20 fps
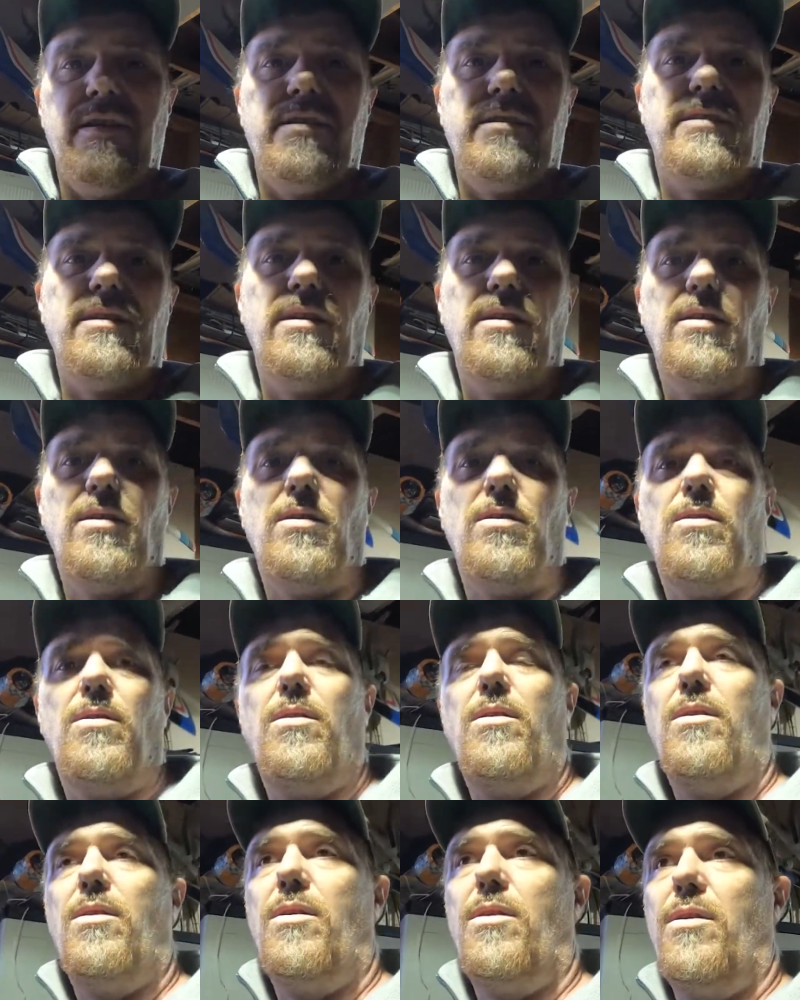
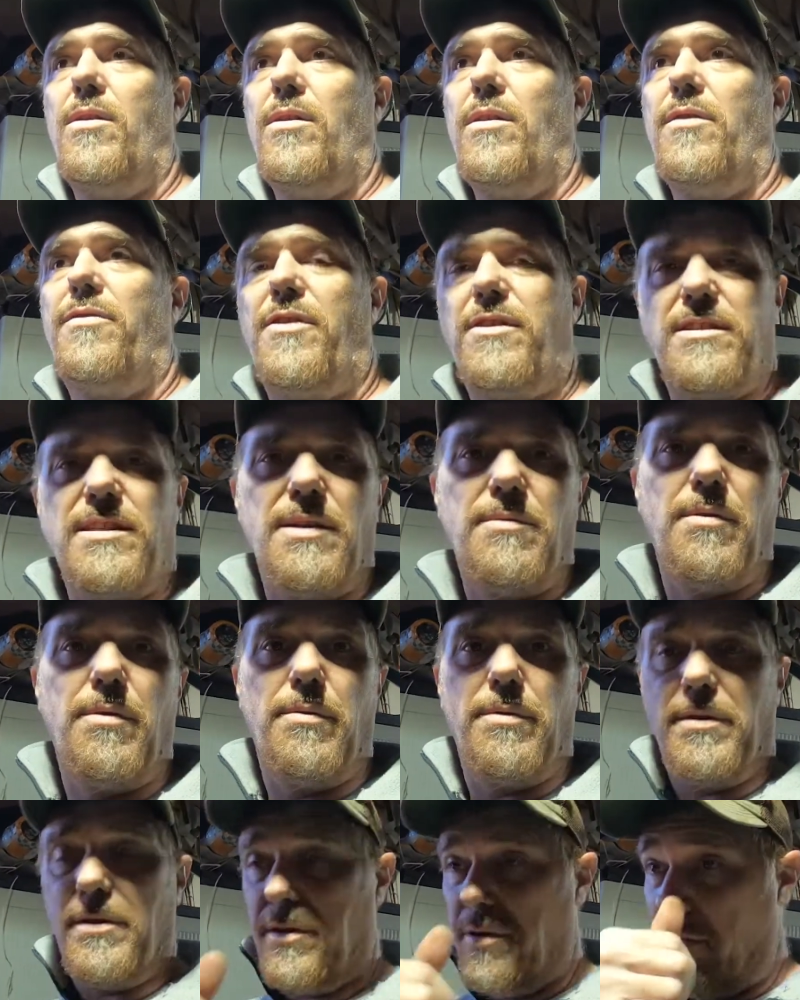So the first thing we
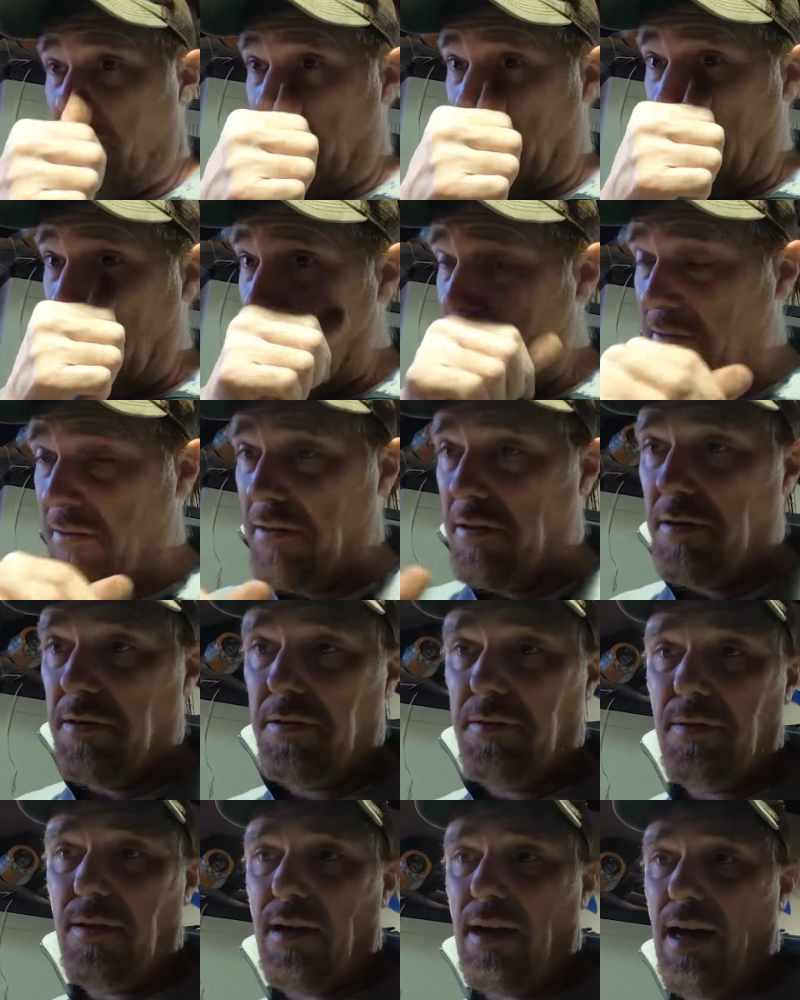wanna do, and I don't
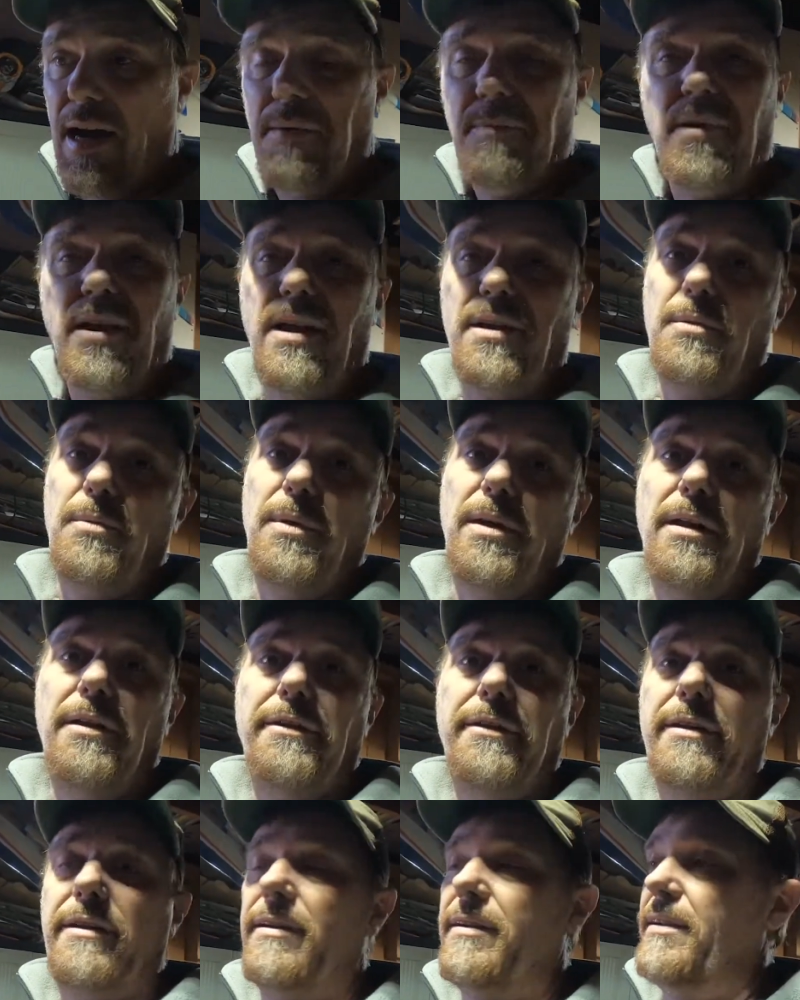know, I'm not a
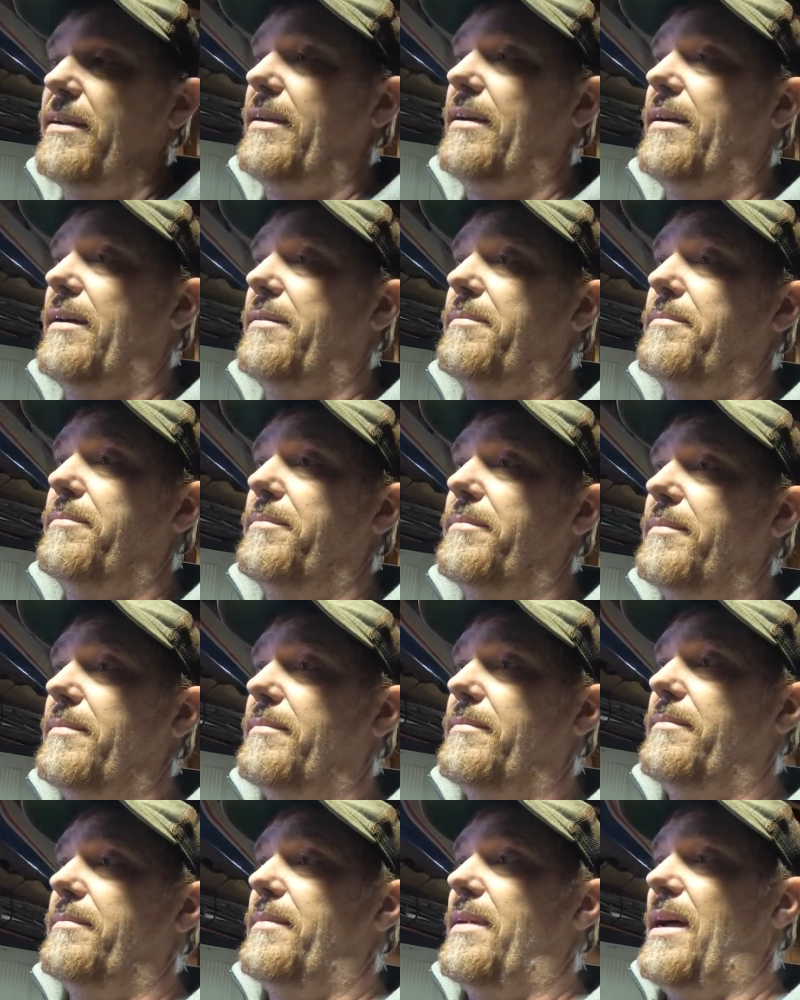welder.
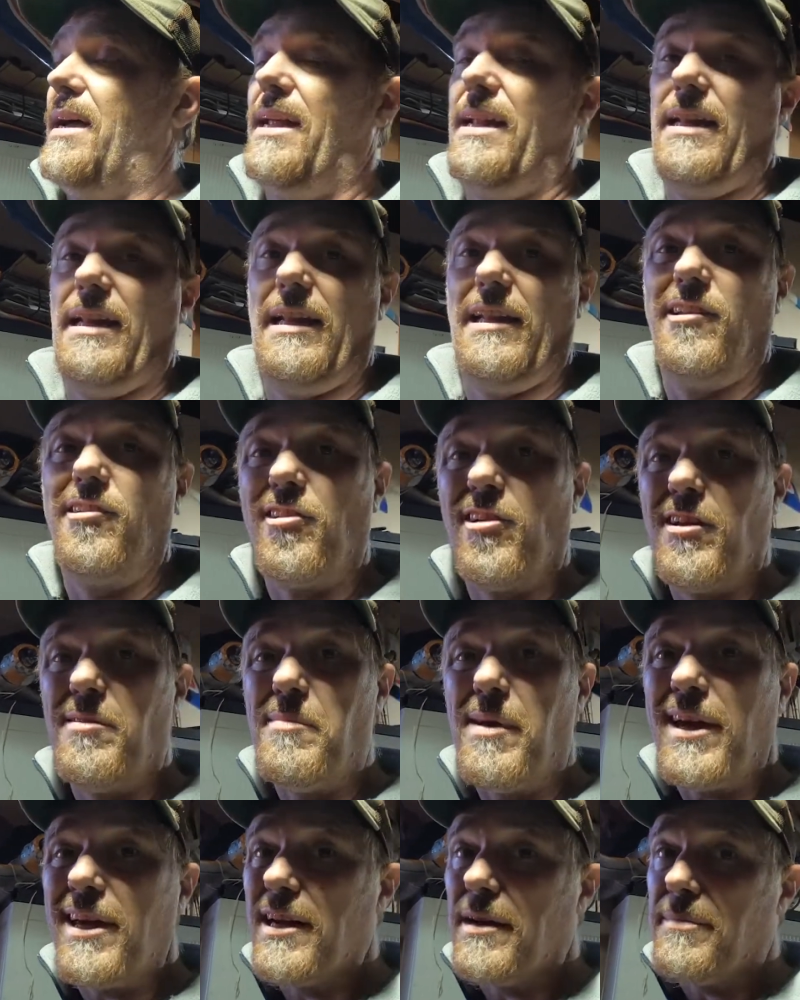I literally
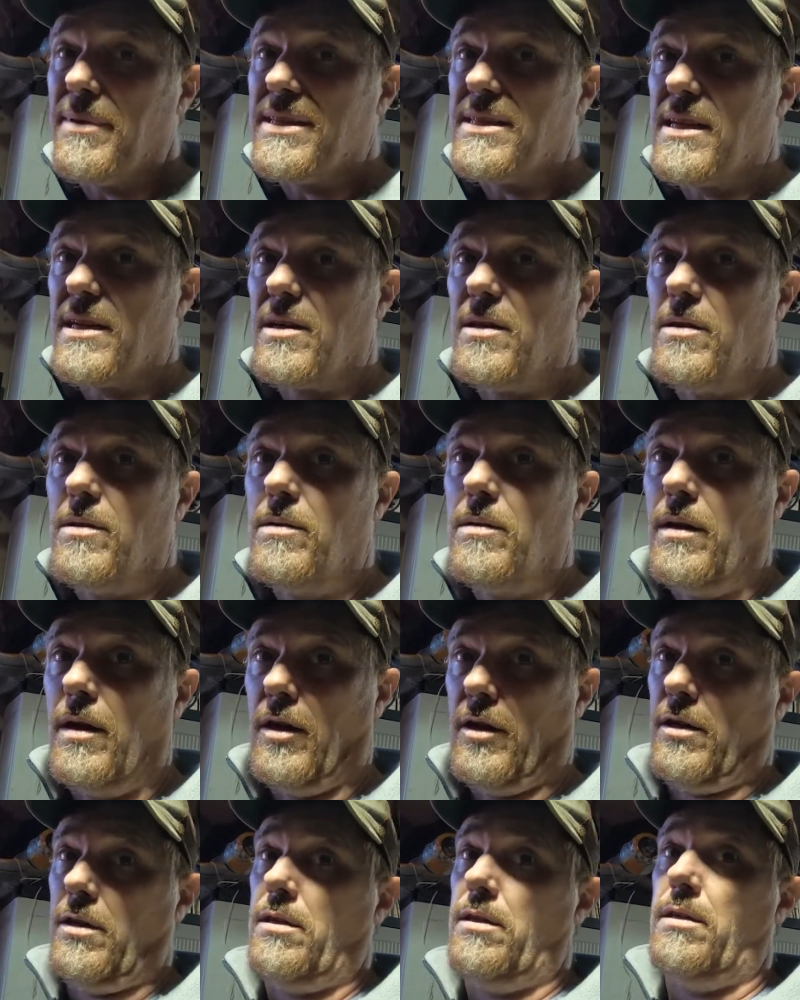make it up as I go,
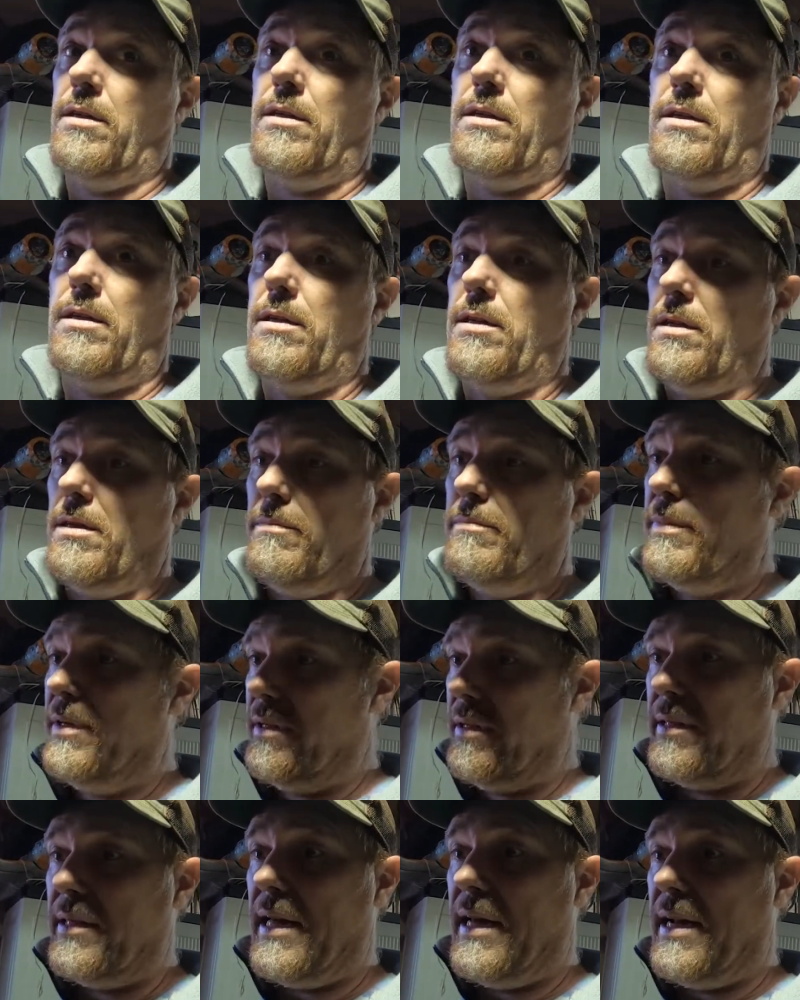learned
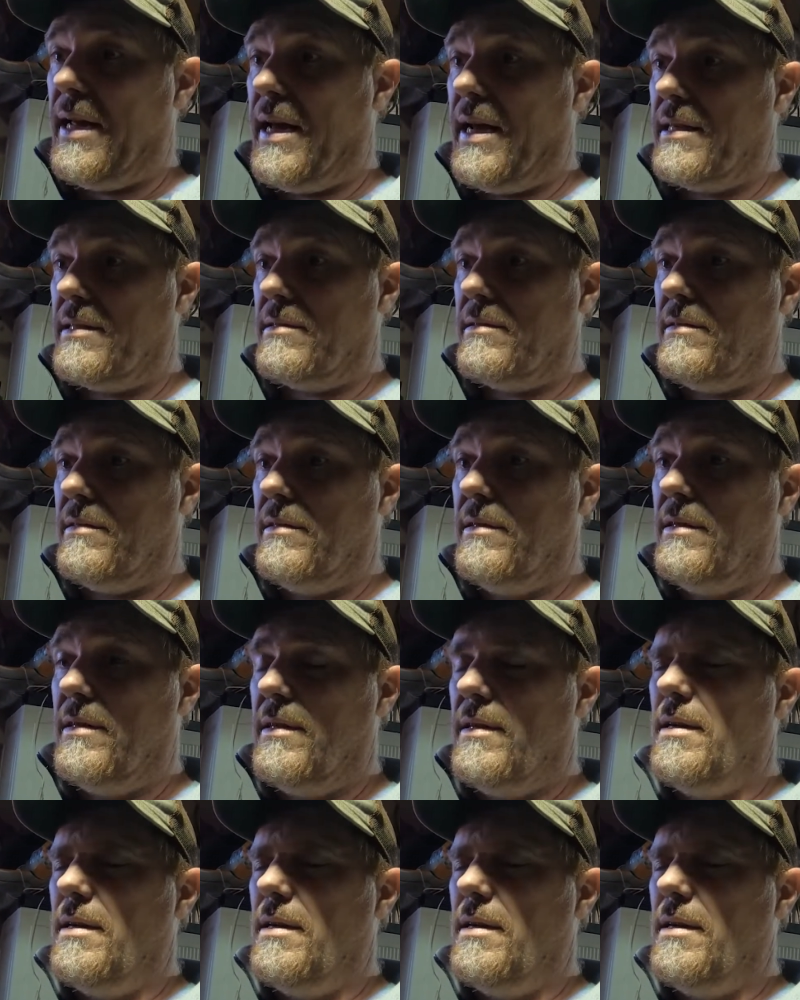building that axle.